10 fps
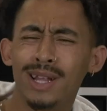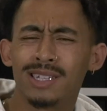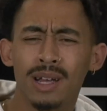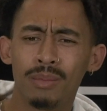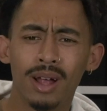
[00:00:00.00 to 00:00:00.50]
in
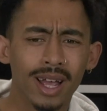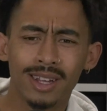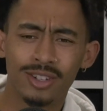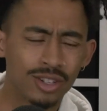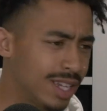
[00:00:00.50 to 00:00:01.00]
some
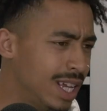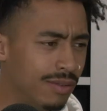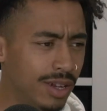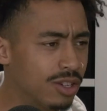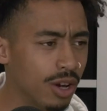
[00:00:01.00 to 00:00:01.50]

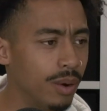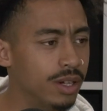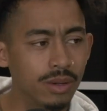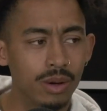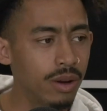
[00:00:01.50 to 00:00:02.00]
TV show,
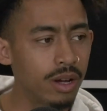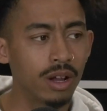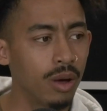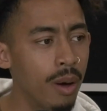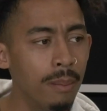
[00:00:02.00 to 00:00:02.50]
which
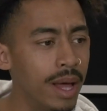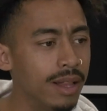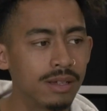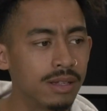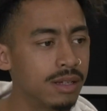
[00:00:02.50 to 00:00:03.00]

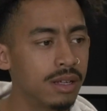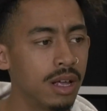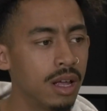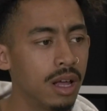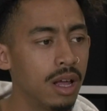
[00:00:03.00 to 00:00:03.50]
amidst.
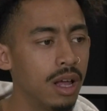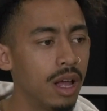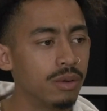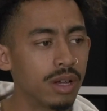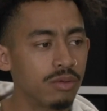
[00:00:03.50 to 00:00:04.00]

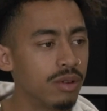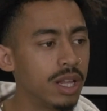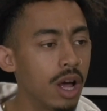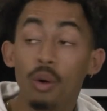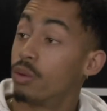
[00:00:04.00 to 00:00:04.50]
It was
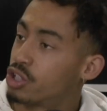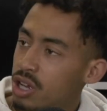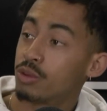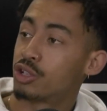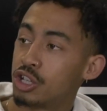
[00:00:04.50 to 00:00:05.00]

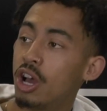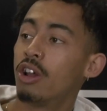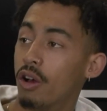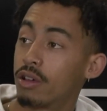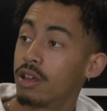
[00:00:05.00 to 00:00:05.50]
it was
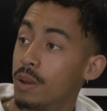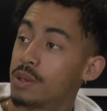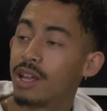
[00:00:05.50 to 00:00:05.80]
Sherlock. It was